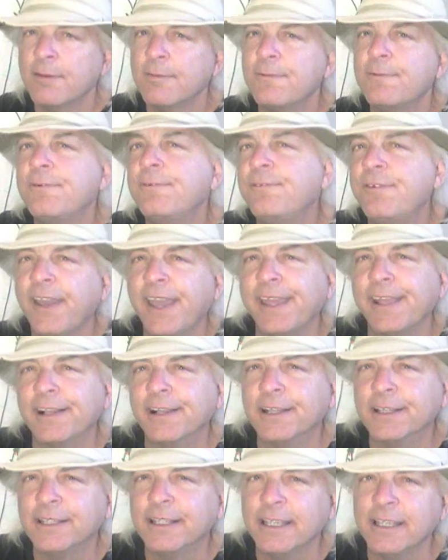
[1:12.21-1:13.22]

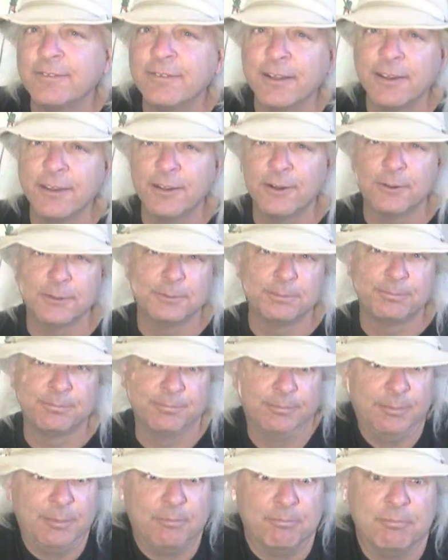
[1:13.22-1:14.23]
failed, even though
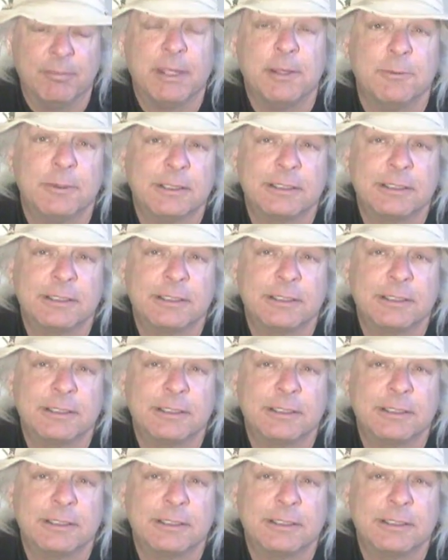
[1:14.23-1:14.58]
he